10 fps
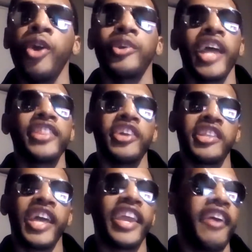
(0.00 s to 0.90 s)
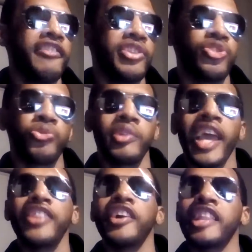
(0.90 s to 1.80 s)
We like looking like Evolution. We
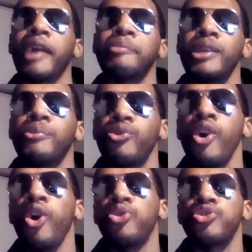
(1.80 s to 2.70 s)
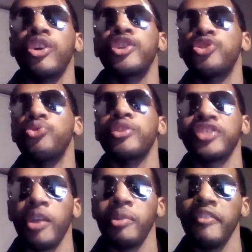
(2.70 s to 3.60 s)
like looking like people who's going to do and
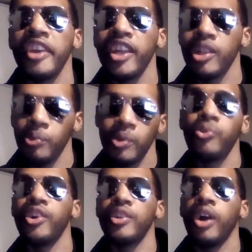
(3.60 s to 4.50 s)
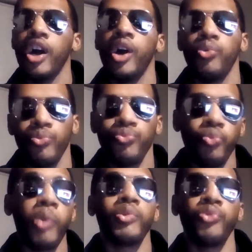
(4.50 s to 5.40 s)
say whatever the hell we want,
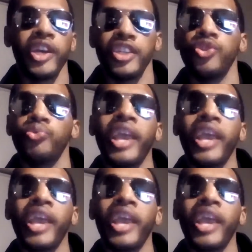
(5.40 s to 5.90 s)
what we want to do.